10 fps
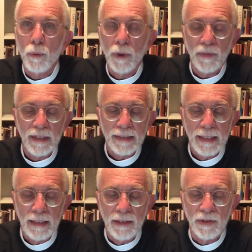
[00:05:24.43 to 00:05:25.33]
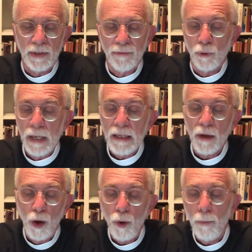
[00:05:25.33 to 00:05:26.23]
with a sense of great
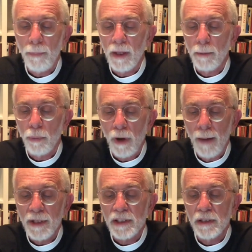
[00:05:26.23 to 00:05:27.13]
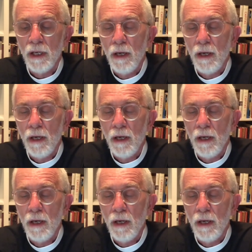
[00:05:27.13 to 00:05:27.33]
hope and promise